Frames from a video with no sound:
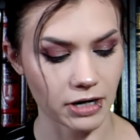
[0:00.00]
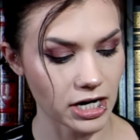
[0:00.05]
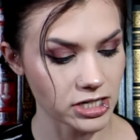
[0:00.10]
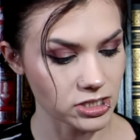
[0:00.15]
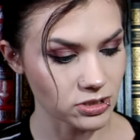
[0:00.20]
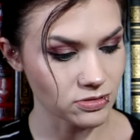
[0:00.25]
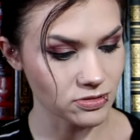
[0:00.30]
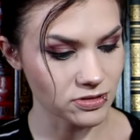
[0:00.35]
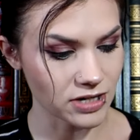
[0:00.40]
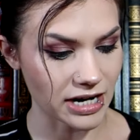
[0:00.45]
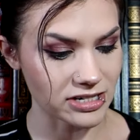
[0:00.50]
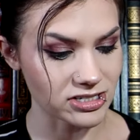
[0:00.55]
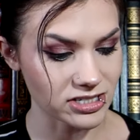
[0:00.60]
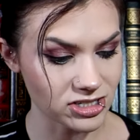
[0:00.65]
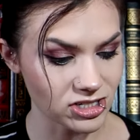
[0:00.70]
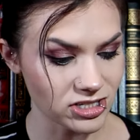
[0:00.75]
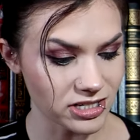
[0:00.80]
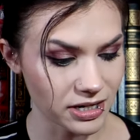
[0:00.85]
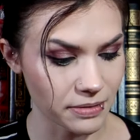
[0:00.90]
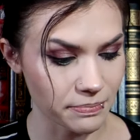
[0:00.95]
I did
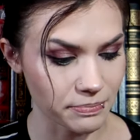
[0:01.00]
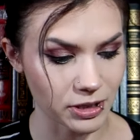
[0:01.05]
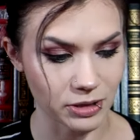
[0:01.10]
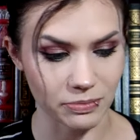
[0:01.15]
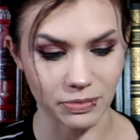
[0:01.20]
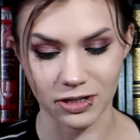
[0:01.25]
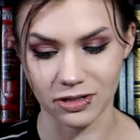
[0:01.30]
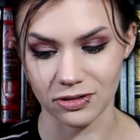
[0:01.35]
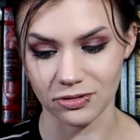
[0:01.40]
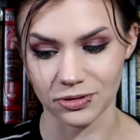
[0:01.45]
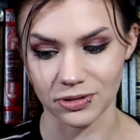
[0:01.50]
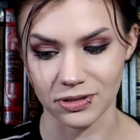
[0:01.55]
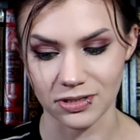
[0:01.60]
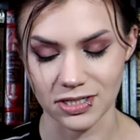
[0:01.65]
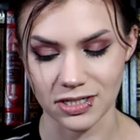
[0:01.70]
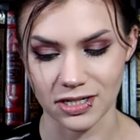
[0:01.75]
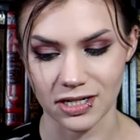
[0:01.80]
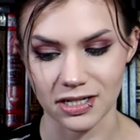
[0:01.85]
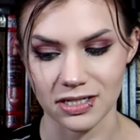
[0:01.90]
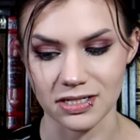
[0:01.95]
just get a bug bite earlier
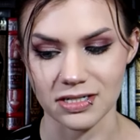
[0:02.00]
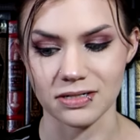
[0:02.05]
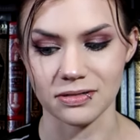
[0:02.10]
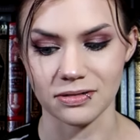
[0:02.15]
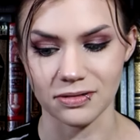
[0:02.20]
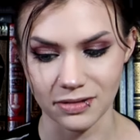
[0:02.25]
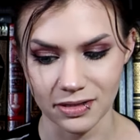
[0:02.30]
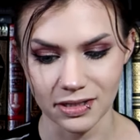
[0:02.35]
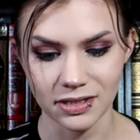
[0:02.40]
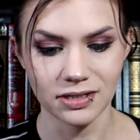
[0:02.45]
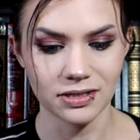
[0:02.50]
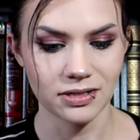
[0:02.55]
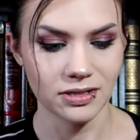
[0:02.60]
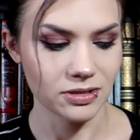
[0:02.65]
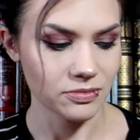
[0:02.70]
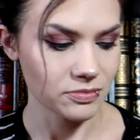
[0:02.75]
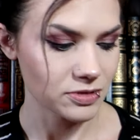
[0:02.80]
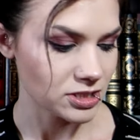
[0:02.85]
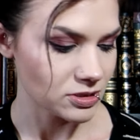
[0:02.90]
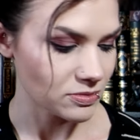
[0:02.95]
today, so
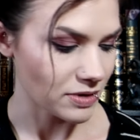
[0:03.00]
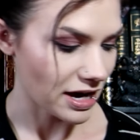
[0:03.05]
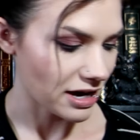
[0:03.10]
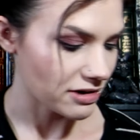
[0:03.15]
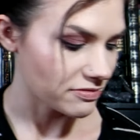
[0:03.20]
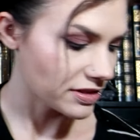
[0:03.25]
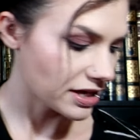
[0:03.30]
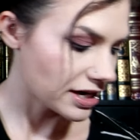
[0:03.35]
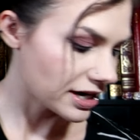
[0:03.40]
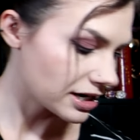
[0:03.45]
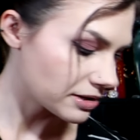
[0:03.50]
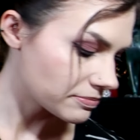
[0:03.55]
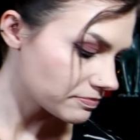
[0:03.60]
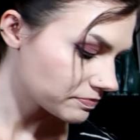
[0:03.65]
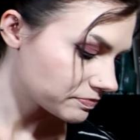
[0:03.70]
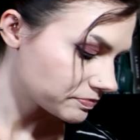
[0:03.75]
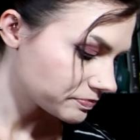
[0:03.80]
we do have that.